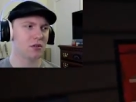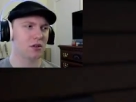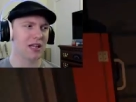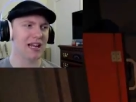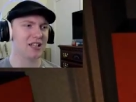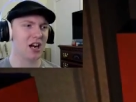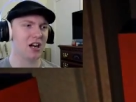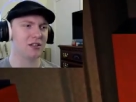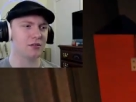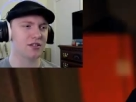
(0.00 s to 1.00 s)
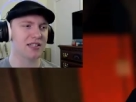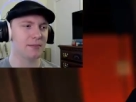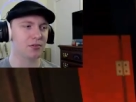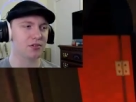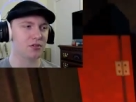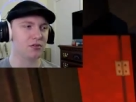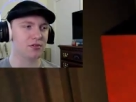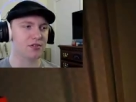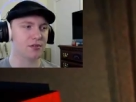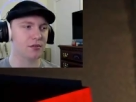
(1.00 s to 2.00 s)
Lantern! Simple
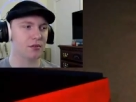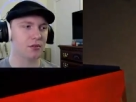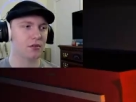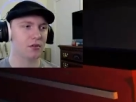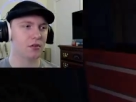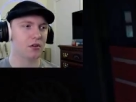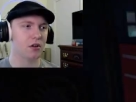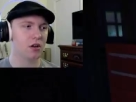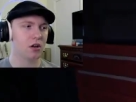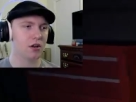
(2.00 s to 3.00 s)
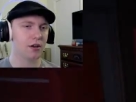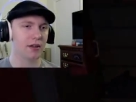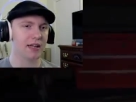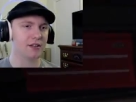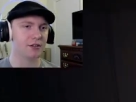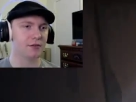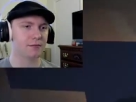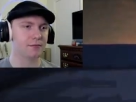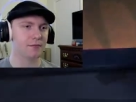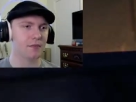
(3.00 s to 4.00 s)
tools. No lantern.
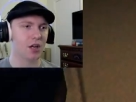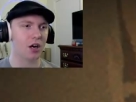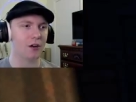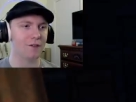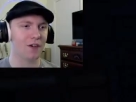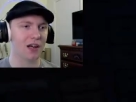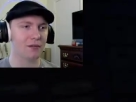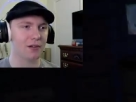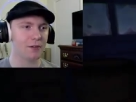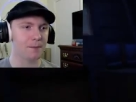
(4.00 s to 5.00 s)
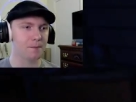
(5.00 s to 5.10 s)
Are you fucking real?